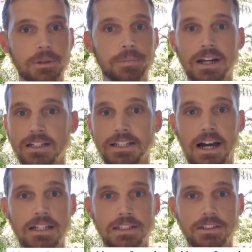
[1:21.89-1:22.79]
can we break a
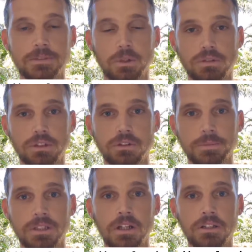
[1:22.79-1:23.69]
task into smaller
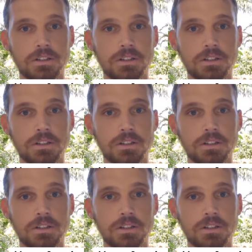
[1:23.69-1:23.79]
groups?